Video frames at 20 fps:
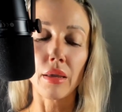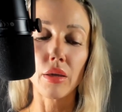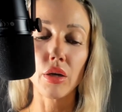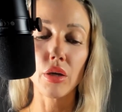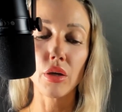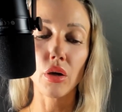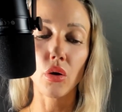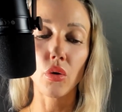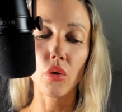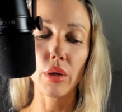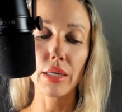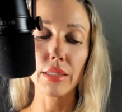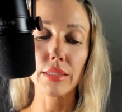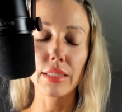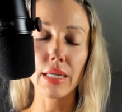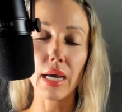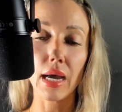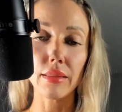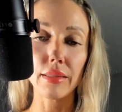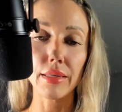it's
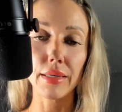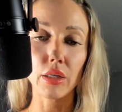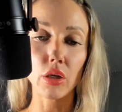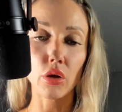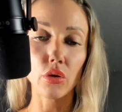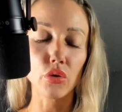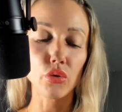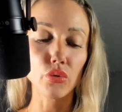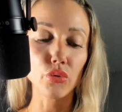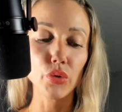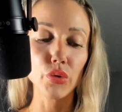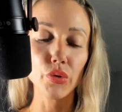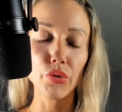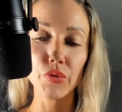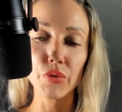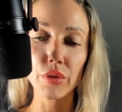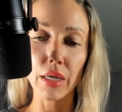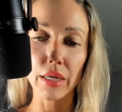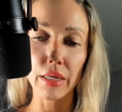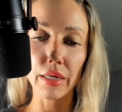got like
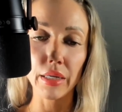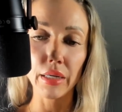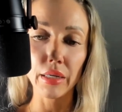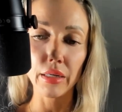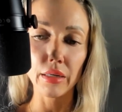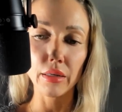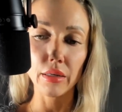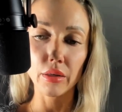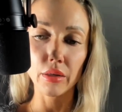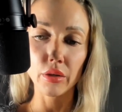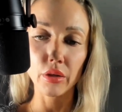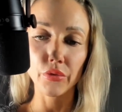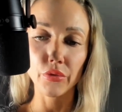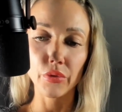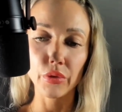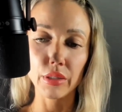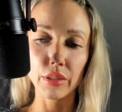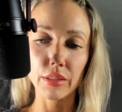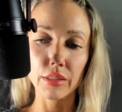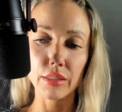grooves on it. I don't know if
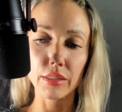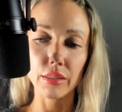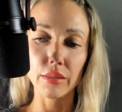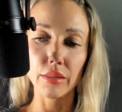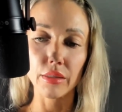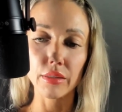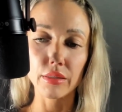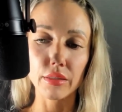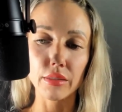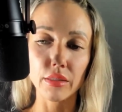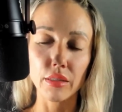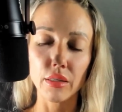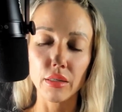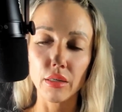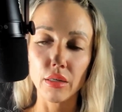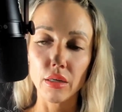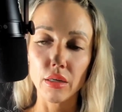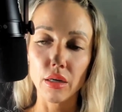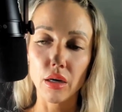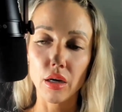you can see this.
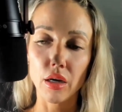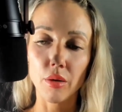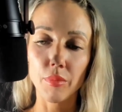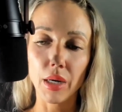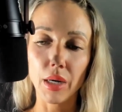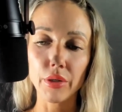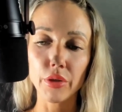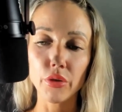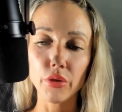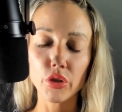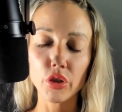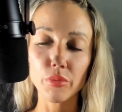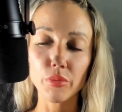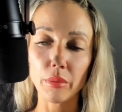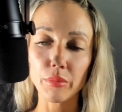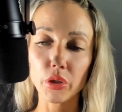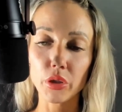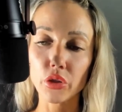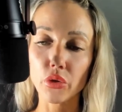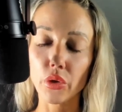On YouTube,
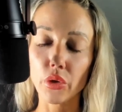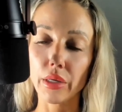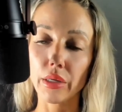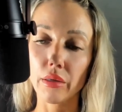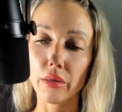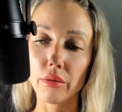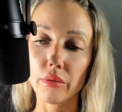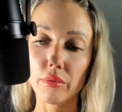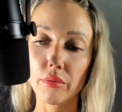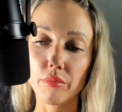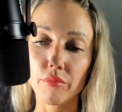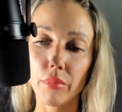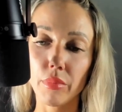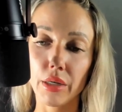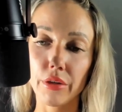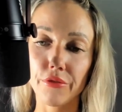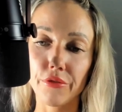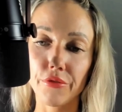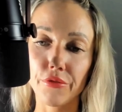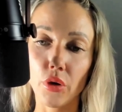I'm showing
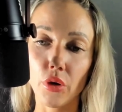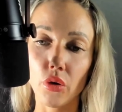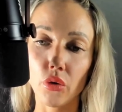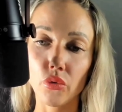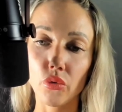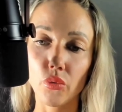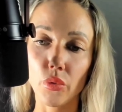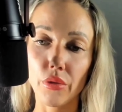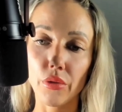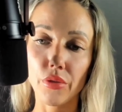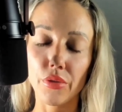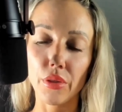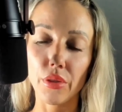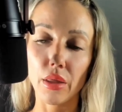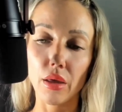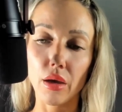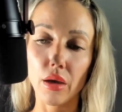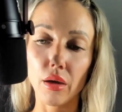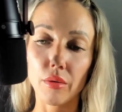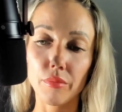my phone with
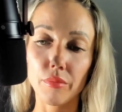the